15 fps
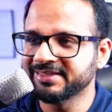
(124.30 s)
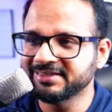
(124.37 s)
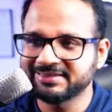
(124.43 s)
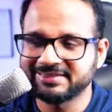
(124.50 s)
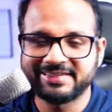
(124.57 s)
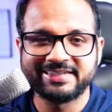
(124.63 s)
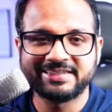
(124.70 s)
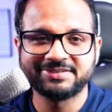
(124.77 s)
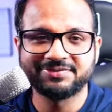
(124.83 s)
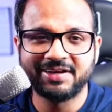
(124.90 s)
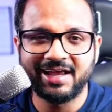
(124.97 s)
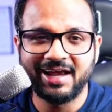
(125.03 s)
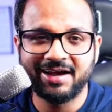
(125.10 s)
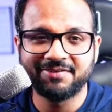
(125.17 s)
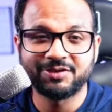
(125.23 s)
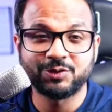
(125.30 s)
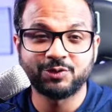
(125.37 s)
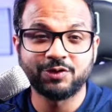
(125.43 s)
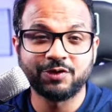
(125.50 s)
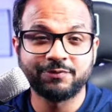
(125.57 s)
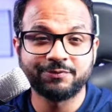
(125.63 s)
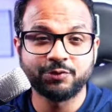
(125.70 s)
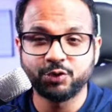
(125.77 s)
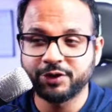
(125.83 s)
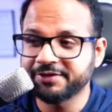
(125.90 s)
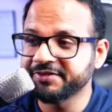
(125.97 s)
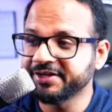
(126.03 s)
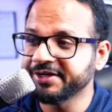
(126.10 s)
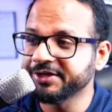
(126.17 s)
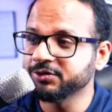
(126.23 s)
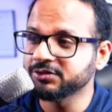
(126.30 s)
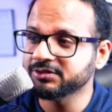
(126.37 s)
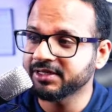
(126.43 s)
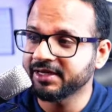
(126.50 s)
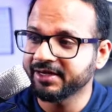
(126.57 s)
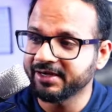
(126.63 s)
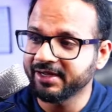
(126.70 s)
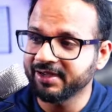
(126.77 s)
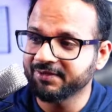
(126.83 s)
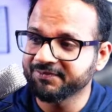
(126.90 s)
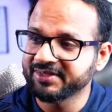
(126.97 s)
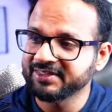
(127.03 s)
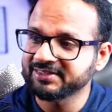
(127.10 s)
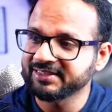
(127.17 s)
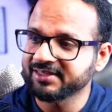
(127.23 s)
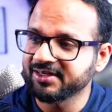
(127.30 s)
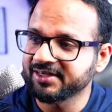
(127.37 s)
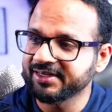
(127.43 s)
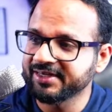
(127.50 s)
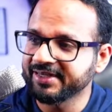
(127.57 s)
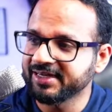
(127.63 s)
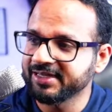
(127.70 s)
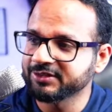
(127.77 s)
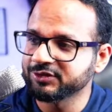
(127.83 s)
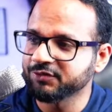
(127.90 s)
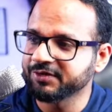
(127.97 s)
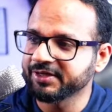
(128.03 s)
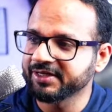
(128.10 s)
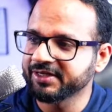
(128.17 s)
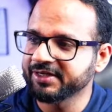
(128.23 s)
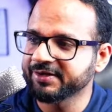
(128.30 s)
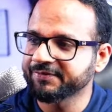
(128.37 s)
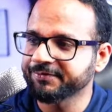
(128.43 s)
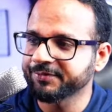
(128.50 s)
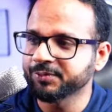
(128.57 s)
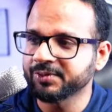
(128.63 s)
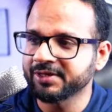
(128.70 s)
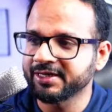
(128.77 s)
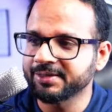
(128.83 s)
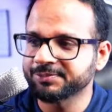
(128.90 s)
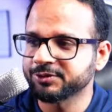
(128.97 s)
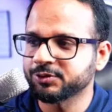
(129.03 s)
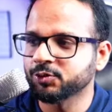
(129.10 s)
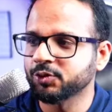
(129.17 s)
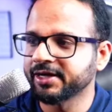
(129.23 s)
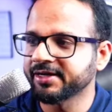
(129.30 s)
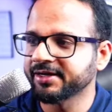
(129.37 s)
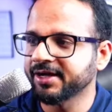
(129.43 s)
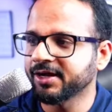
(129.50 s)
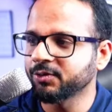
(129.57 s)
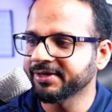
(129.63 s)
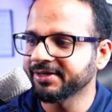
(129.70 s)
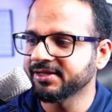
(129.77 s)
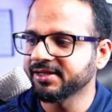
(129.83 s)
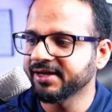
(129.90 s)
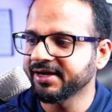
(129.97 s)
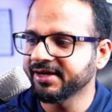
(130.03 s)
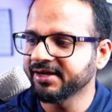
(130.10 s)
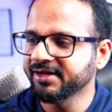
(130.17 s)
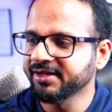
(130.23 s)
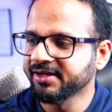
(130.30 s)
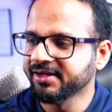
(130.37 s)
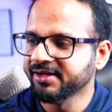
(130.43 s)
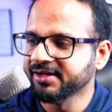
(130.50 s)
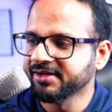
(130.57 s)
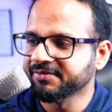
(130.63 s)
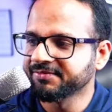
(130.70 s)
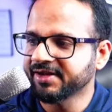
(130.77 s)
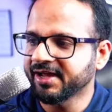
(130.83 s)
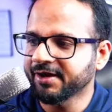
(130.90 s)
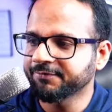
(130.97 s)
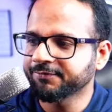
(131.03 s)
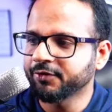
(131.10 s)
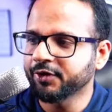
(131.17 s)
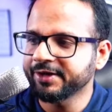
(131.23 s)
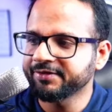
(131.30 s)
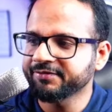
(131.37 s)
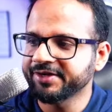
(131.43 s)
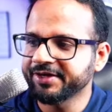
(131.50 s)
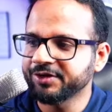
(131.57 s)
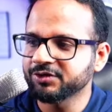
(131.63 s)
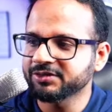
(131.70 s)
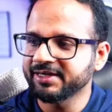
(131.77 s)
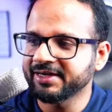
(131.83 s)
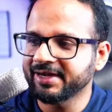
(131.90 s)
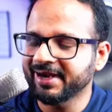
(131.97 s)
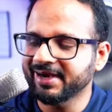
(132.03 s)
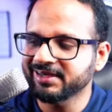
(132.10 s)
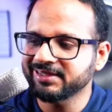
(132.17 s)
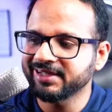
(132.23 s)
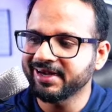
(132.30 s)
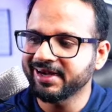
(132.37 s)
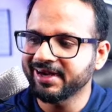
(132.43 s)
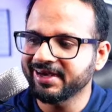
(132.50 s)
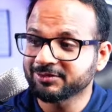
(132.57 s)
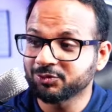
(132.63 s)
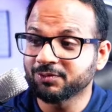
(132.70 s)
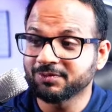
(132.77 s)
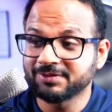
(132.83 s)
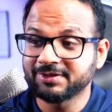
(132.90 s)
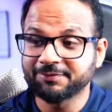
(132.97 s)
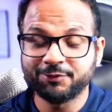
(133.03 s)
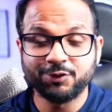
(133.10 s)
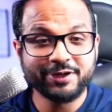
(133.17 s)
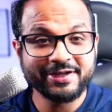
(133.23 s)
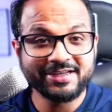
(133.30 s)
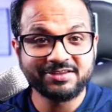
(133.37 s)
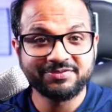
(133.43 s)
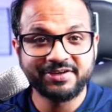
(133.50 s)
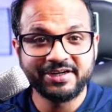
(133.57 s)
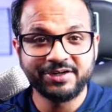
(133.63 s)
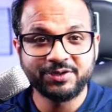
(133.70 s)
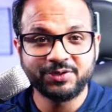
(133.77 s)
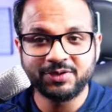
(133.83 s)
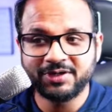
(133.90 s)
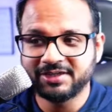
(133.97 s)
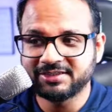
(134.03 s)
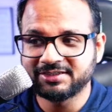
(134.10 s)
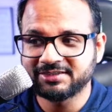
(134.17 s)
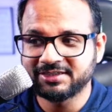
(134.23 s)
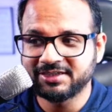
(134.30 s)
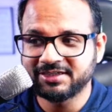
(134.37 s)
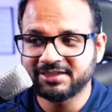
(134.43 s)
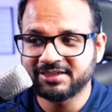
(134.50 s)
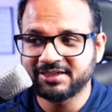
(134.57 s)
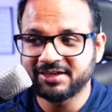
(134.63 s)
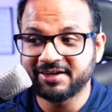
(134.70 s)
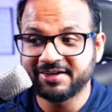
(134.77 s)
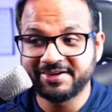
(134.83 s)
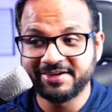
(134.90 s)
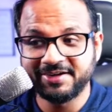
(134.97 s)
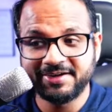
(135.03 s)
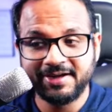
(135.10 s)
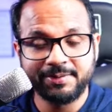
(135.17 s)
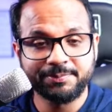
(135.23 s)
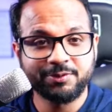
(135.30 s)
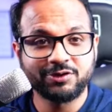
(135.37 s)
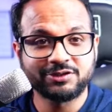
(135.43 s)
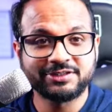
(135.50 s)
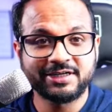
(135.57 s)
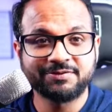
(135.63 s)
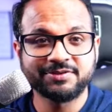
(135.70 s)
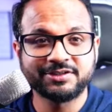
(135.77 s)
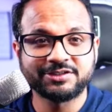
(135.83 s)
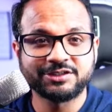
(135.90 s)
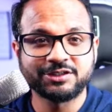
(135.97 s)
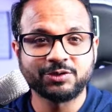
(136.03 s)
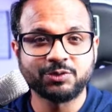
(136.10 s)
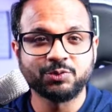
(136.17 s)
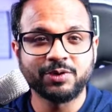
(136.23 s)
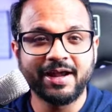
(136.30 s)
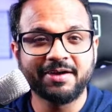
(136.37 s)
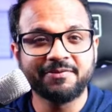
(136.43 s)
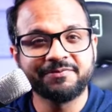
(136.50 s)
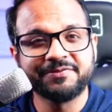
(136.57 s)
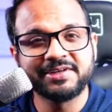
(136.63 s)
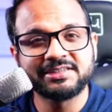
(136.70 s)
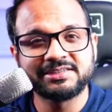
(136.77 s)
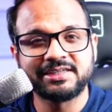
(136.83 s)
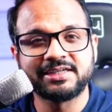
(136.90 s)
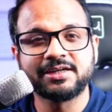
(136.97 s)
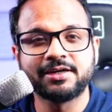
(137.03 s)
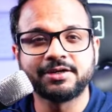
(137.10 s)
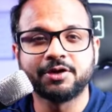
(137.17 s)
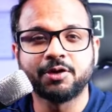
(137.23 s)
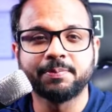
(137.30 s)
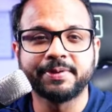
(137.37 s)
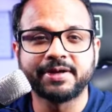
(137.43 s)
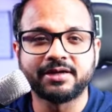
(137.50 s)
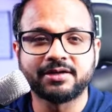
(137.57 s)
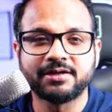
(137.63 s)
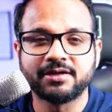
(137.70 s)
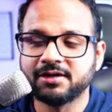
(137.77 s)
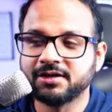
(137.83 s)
series will have a total of 40 videos, and every single detail is over here. If you keep scrolling down till the end, we have 40 videos, and at the end, the 40th video is a real-time project which include every single topic.